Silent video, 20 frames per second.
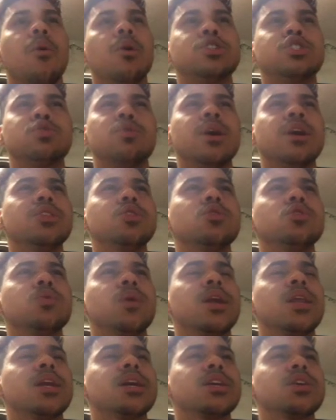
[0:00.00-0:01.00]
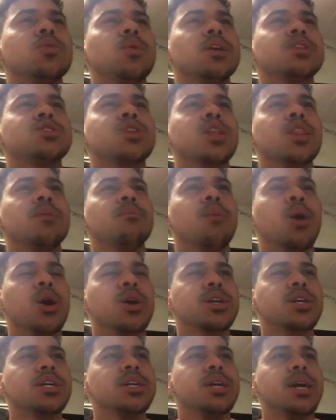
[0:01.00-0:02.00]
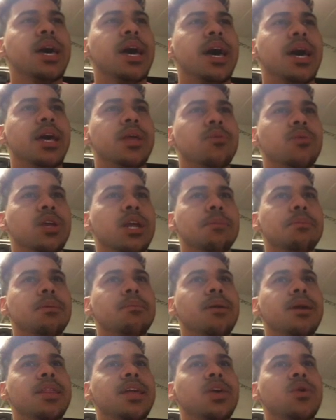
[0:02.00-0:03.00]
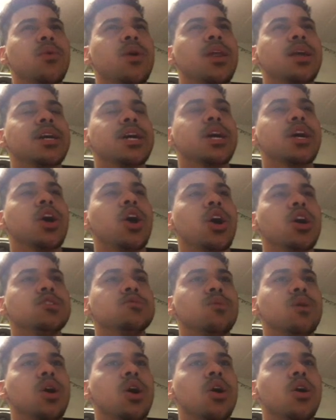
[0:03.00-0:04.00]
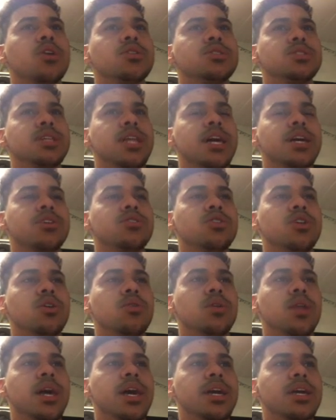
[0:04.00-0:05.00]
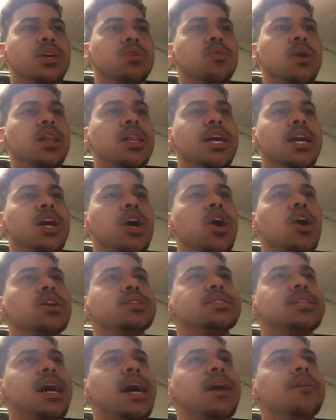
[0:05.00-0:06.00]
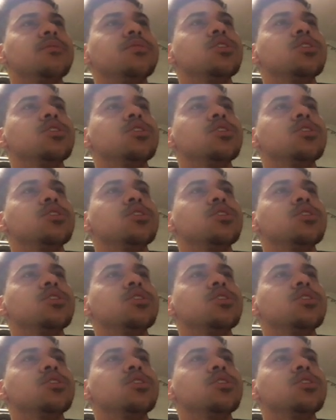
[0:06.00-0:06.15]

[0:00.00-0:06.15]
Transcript: what you want to do is you want to study the market, and what I mean by that, you want to look at cards. What cards is you want to look at cards that